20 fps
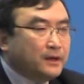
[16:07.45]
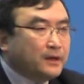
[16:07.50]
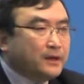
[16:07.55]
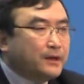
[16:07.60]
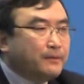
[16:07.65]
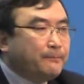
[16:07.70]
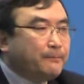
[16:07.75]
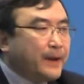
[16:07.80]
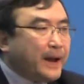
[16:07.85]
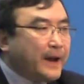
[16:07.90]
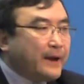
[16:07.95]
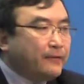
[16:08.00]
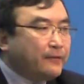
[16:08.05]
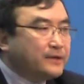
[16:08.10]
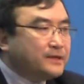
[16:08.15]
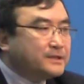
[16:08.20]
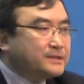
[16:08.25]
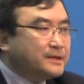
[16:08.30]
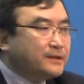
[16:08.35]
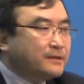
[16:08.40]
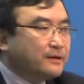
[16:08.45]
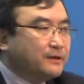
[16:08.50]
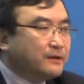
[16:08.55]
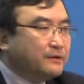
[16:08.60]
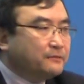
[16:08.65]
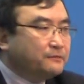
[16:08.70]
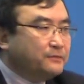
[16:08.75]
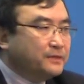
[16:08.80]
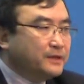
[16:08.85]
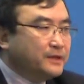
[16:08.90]
comparison
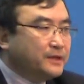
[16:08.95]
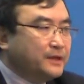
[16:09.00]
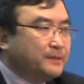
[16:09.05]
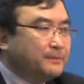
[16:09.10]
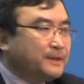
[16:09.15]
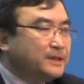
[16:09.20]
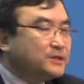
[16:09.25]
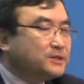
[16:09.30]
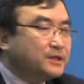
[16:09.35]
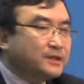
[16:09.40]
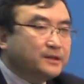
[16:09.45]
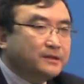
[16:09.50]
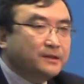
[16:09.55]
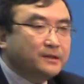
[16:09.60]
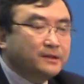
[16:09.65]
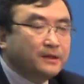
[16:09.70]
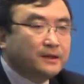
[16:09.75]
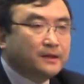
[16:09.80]
of the emission